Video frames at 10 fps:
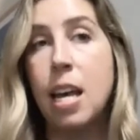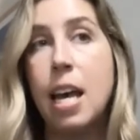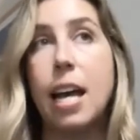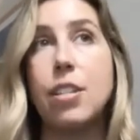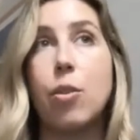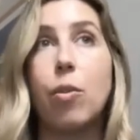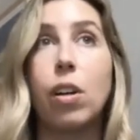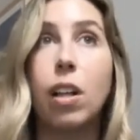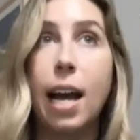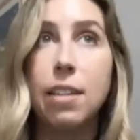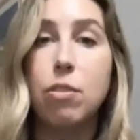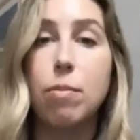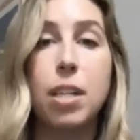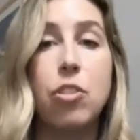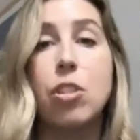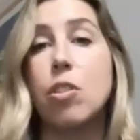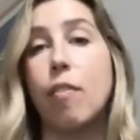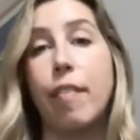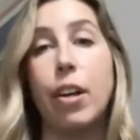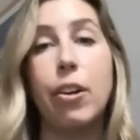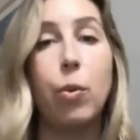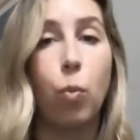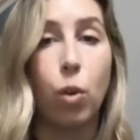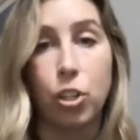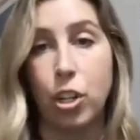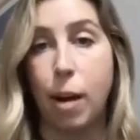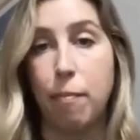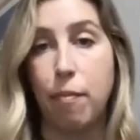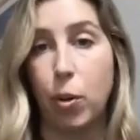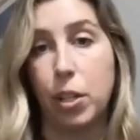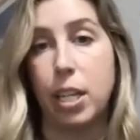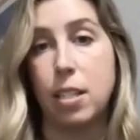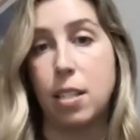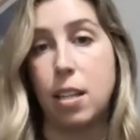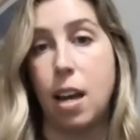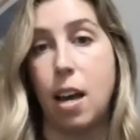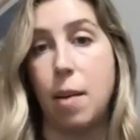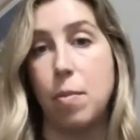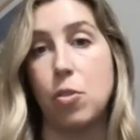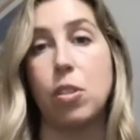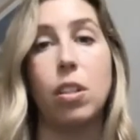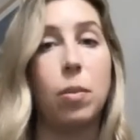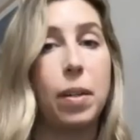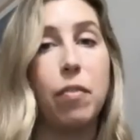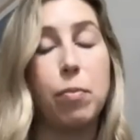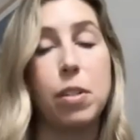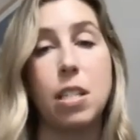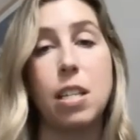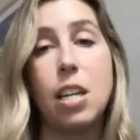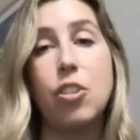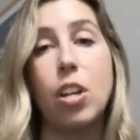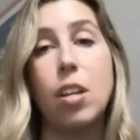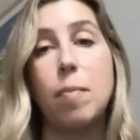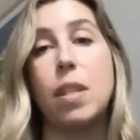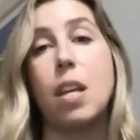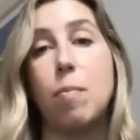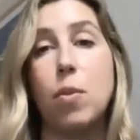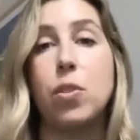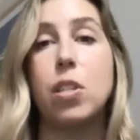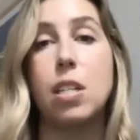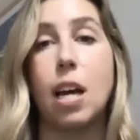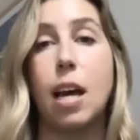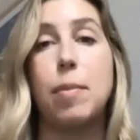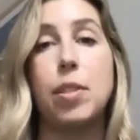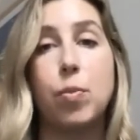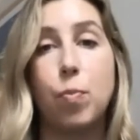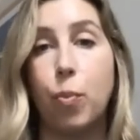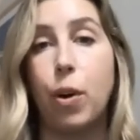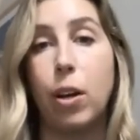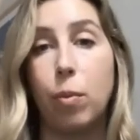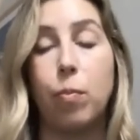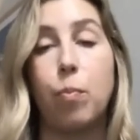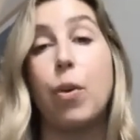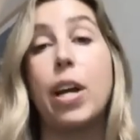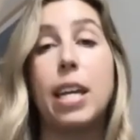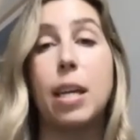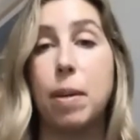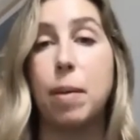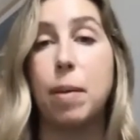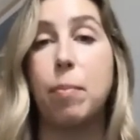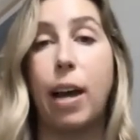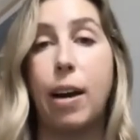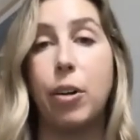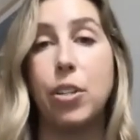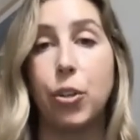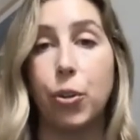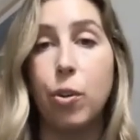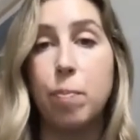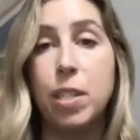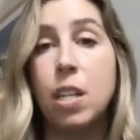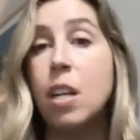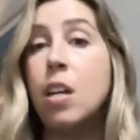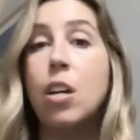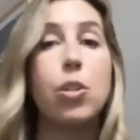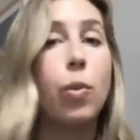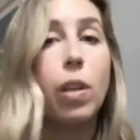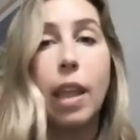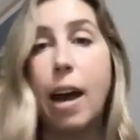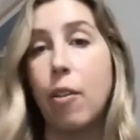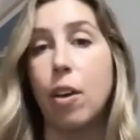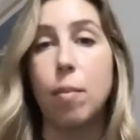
And so the classroom sessions are very workshop focused. There's a little bit of presentation, but then most of the time it's breaking people out into groups to allow them